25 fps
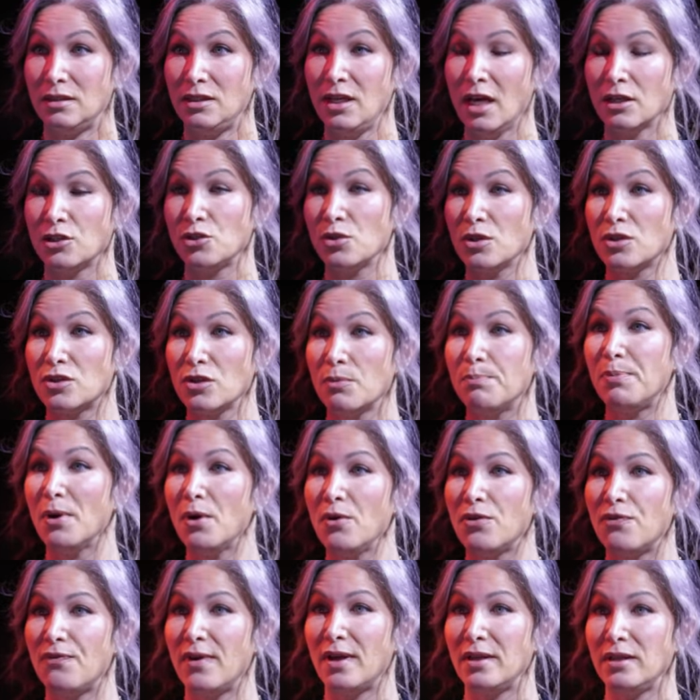Yeah, sure. So
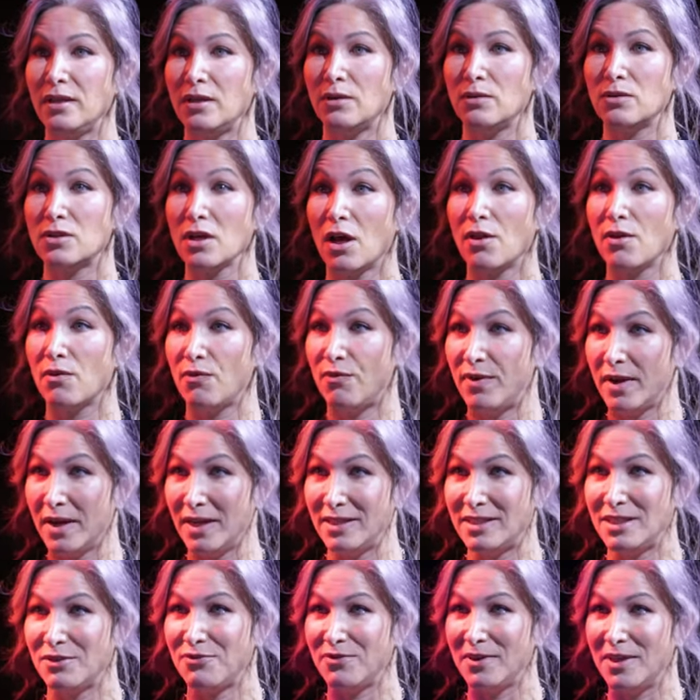both venues, although very
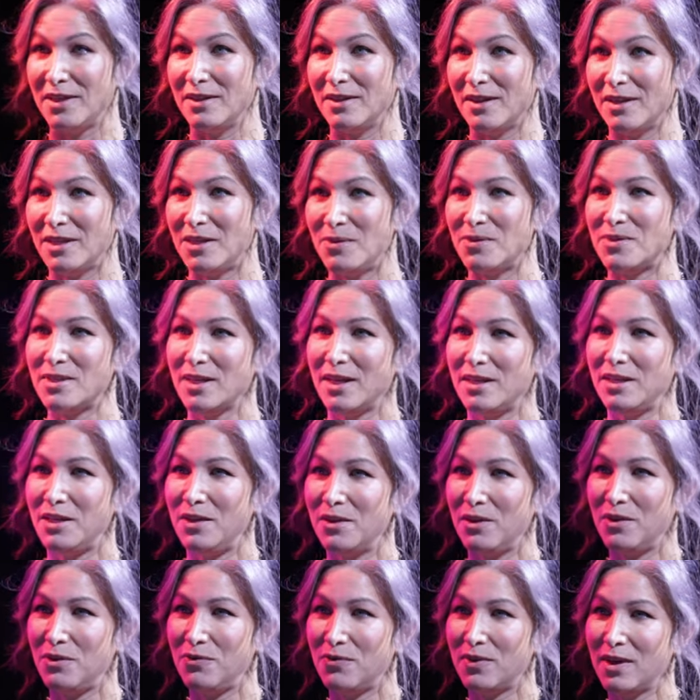different, like you said, you know,
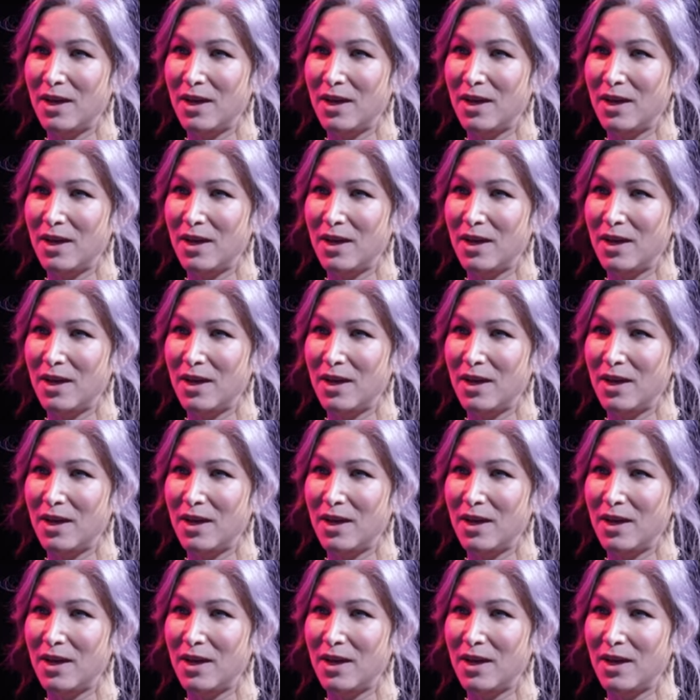you've